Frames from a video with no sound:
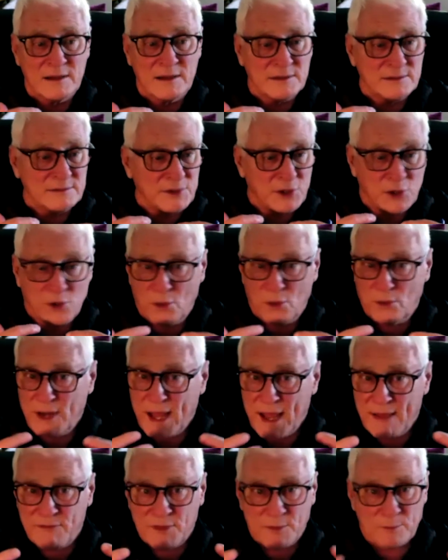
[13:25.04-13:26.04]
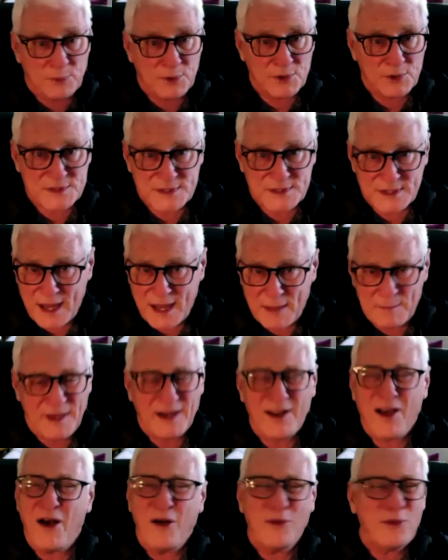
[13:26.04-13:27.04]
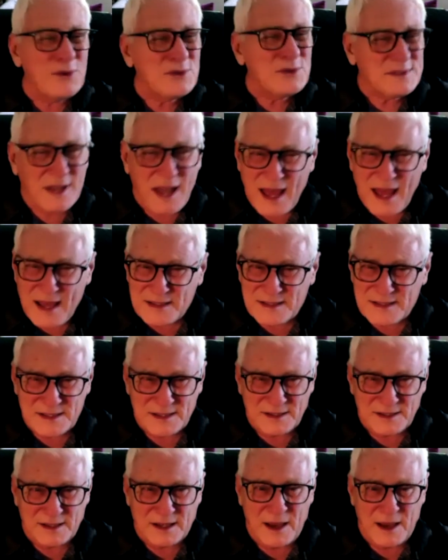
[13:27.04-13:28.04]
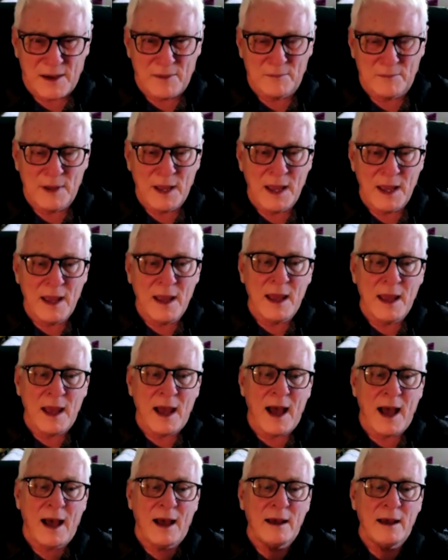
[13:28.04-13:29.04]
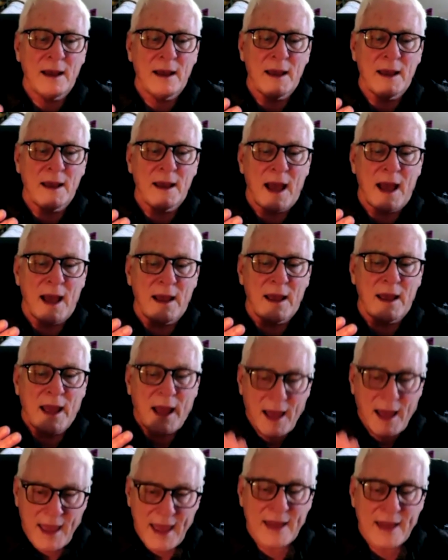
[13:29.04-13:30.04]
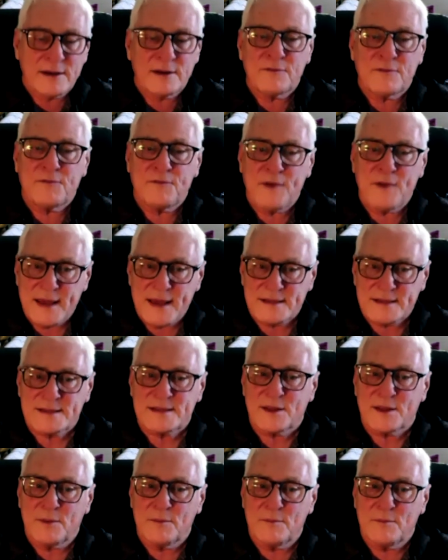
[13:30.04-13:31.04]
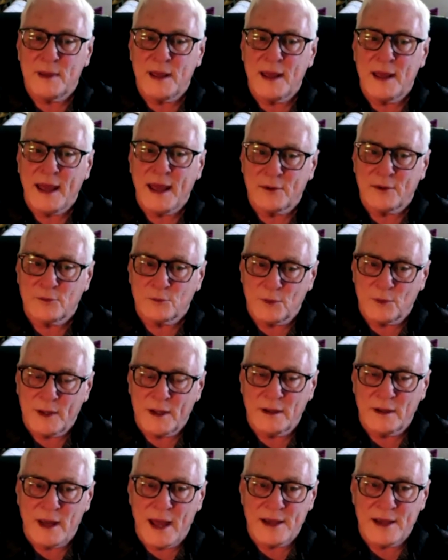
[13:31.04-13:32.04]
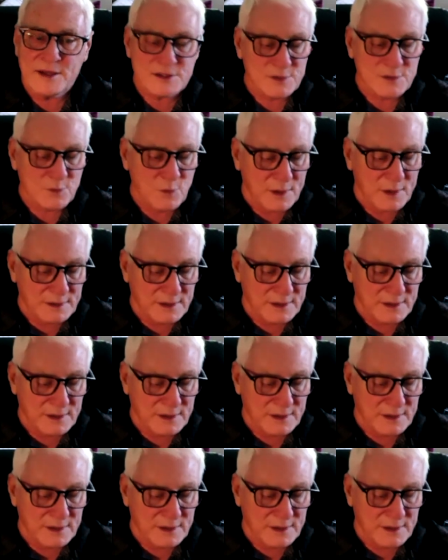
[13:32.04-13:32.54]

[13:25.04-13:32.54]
You don't have the person, all those lies that come, I had to face them and realize what